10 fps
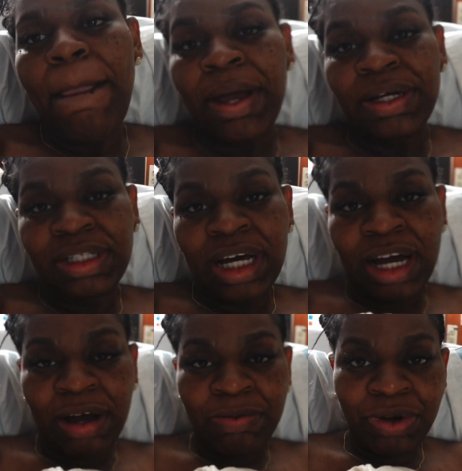there's
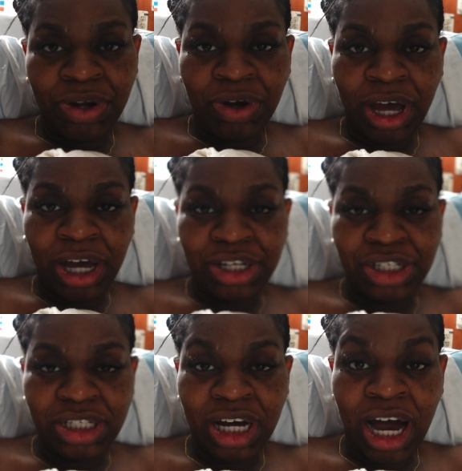that. I'm doing okay.
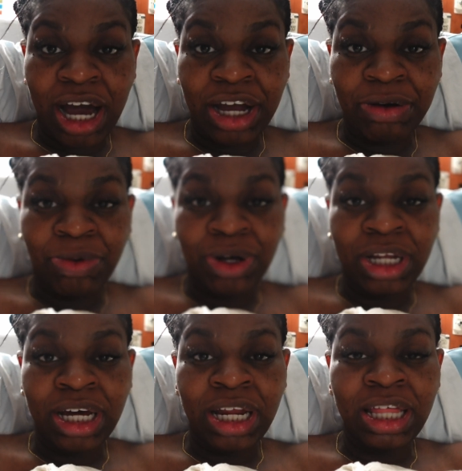Just tired more
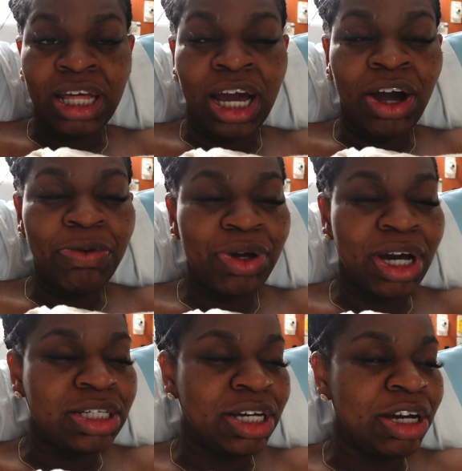than anything. I hope you
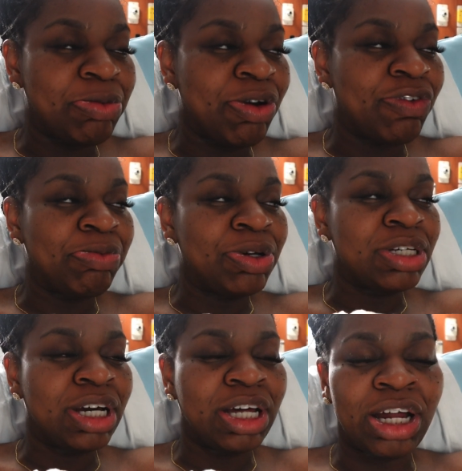guys can hear me over the
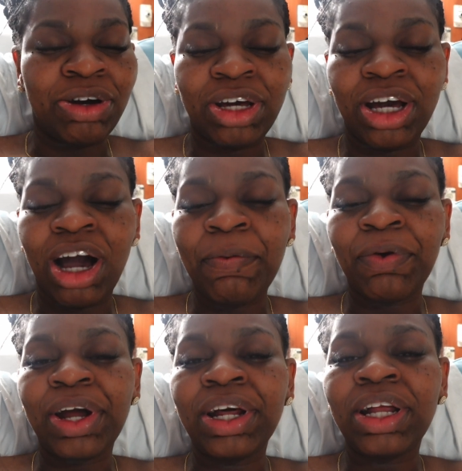music and I don't get
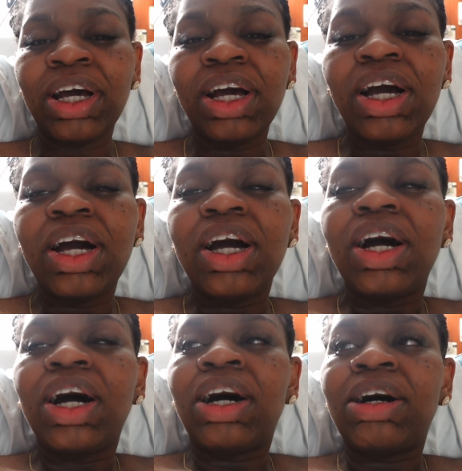copyrighted.
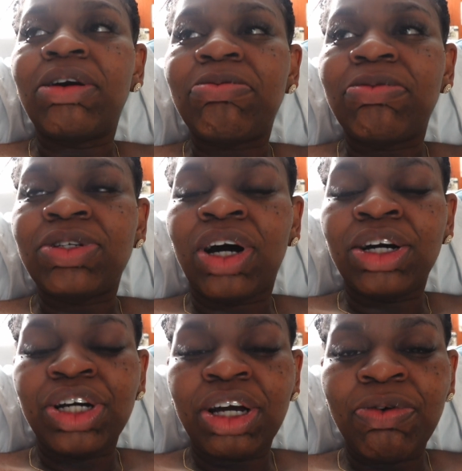So I'll check